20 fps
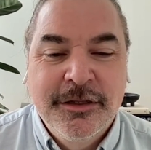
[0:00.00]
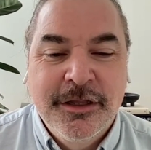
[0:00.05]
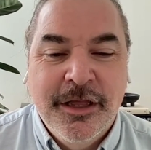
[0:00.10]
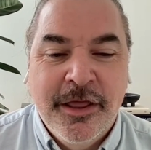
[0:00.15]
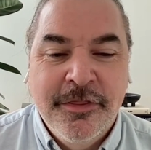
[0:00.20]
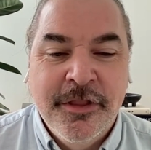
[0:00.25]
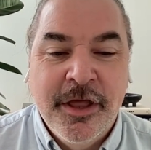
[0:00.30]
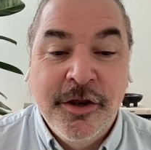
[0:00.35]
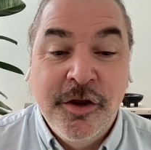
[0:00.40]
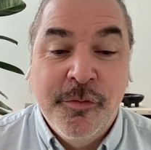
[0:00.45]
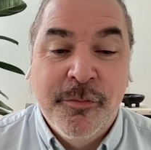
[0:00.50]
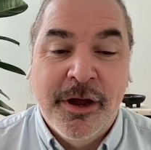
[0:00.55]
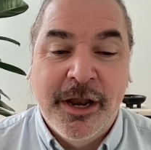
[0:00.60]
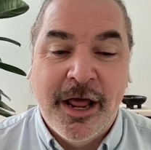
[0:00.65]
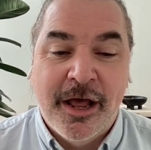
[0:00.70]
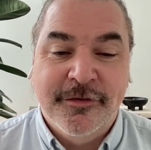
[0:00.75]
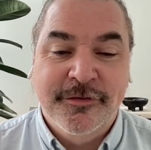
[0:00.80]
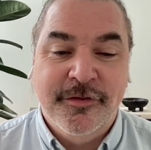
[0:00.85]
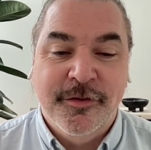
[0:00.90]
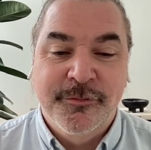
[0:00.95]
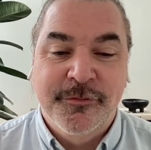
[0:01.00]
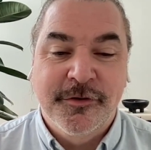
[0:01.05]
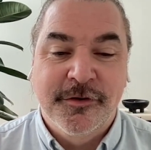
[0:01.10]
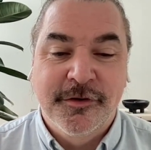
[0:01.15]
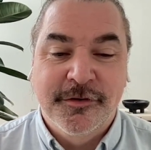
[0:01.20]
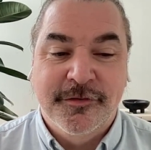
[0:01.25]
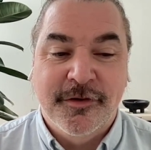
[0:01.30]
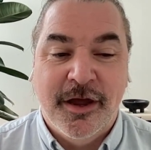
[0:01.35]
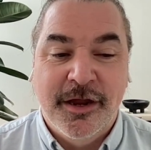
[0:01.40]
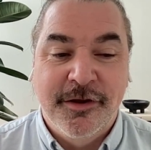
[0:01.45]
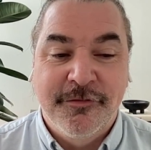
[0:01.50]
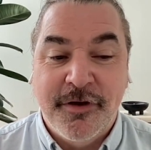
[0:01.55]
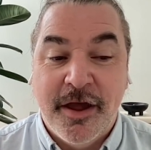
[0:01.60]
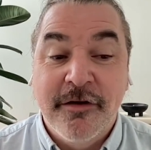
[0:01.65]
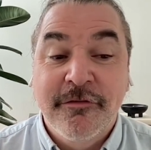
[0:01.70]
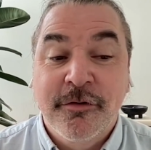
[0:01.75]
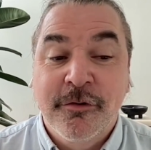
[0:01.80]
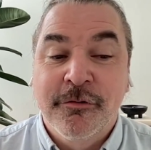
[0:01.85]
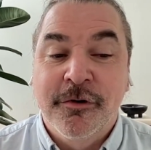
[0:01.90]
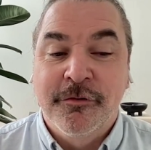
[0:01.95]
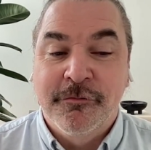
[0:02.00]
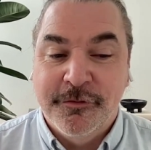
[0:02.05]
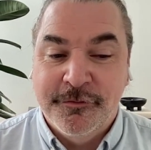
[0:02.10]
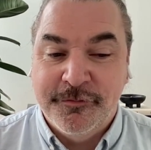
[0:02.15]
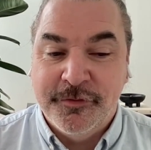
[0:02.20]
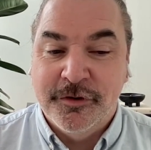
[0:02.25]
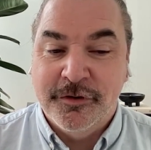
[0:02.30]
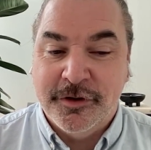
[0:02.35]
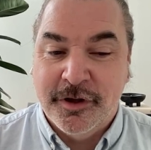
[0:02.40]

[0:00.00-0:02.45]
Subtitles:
And then you might ask them to decide if everyone would feel